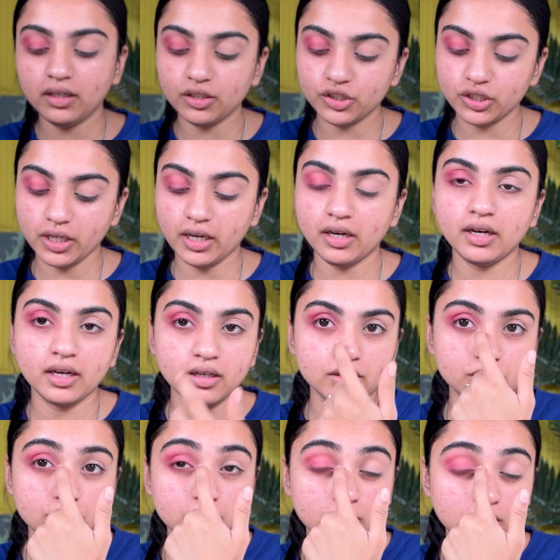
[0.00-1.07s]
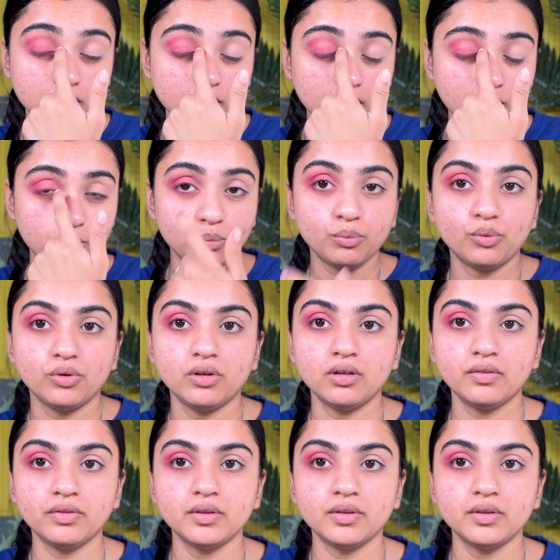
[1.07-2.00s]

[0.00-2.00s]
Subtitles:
shade and just put it in